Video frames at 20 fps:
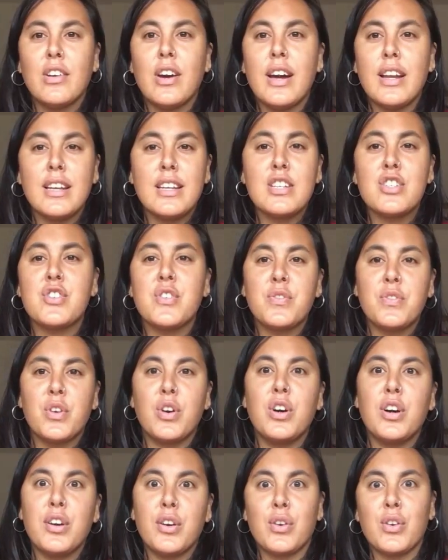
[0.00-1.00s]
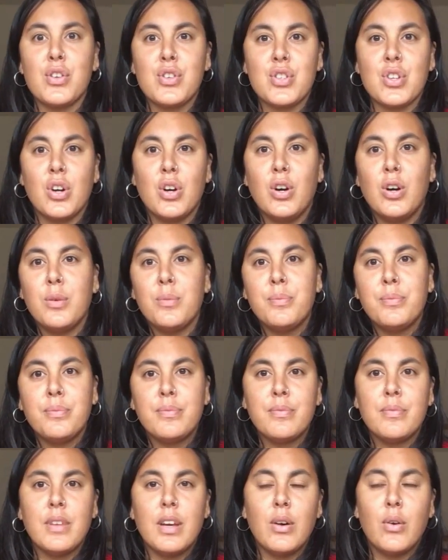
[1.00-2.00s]
know, unless you've got a good job
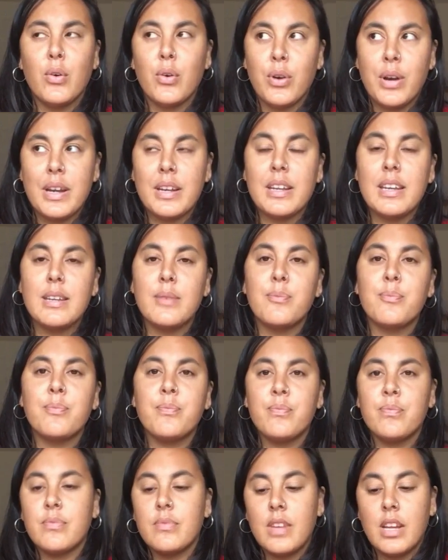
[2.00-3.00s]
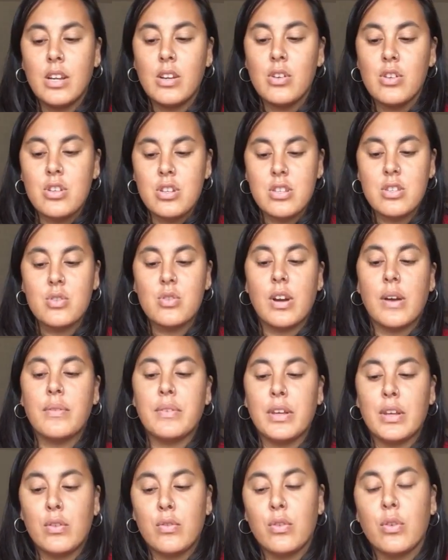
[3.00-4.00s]
already and you're just
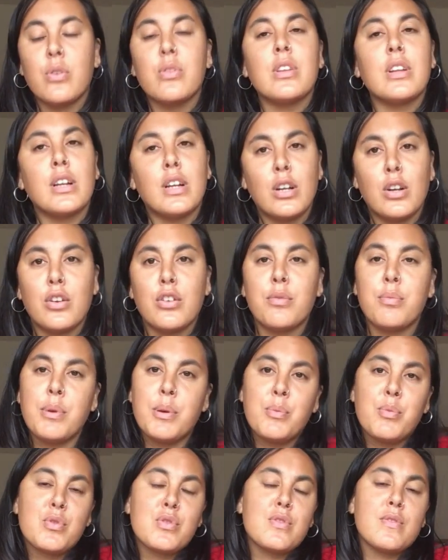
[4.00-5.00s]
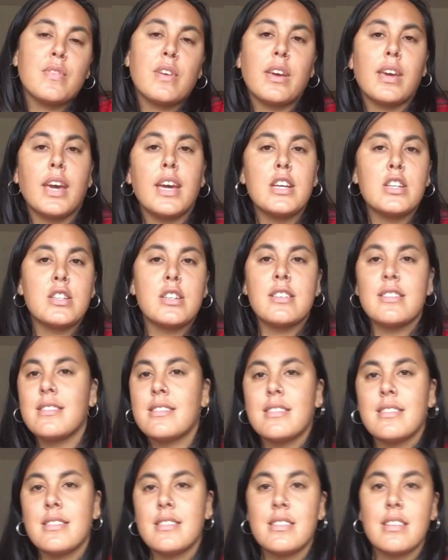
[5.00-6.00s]
traveling through, then a lot of people do
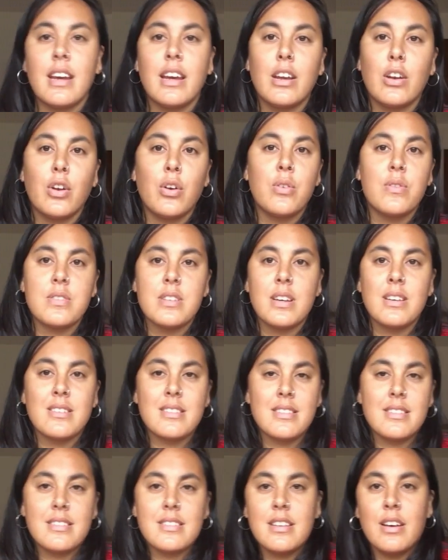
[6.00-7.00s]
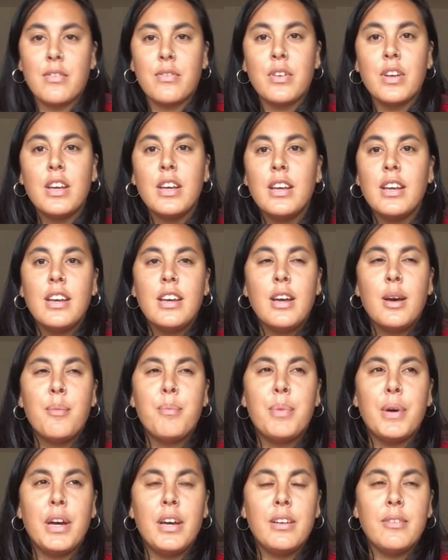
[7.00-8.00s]
vacations and stay in hotels and stuff.
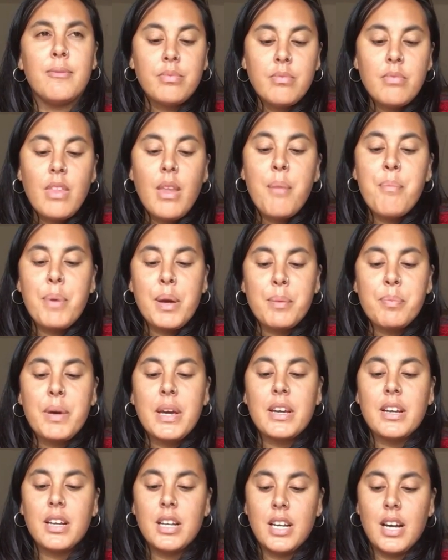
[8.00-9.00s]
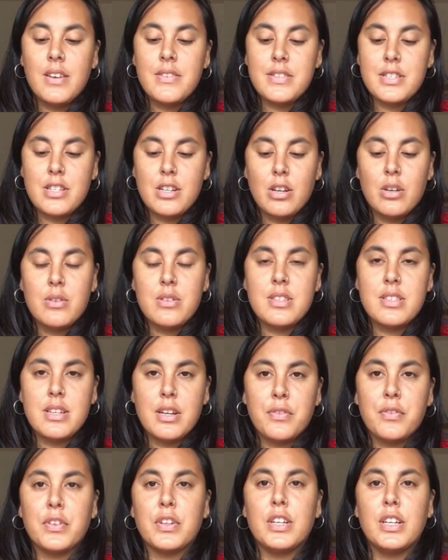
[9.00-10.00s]
But backpacker lifestyle is
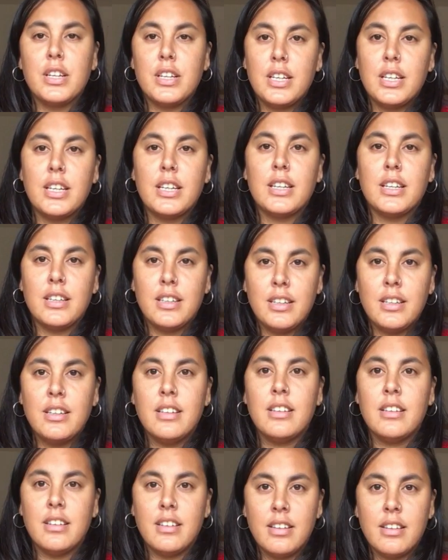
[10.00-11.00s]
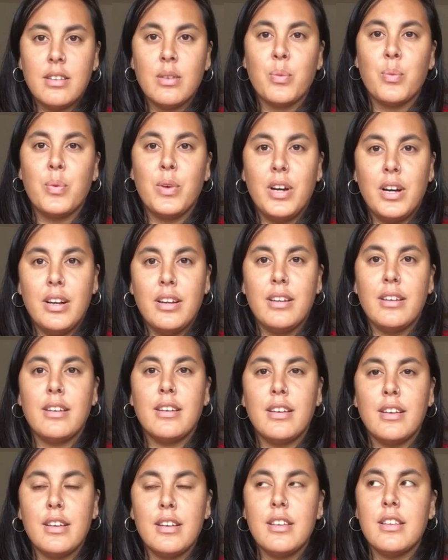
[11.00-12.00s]
definitely the one
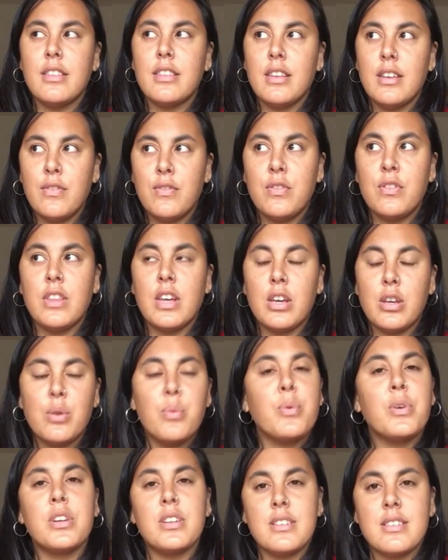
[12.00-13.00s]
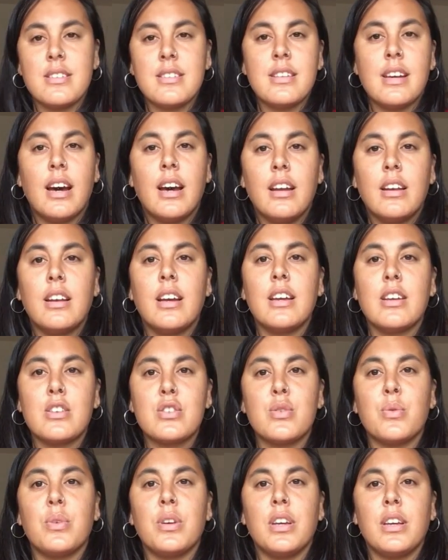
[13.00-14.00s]
that you want to start like
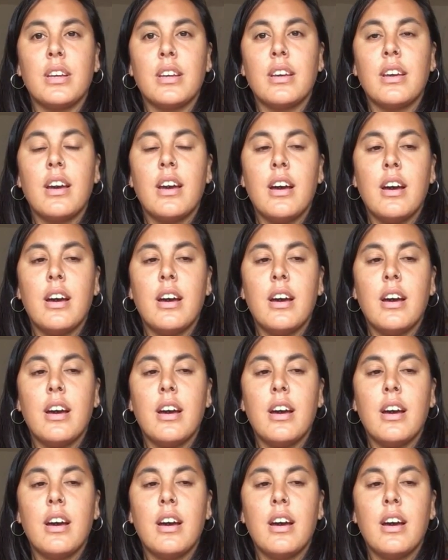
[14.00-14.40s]
doing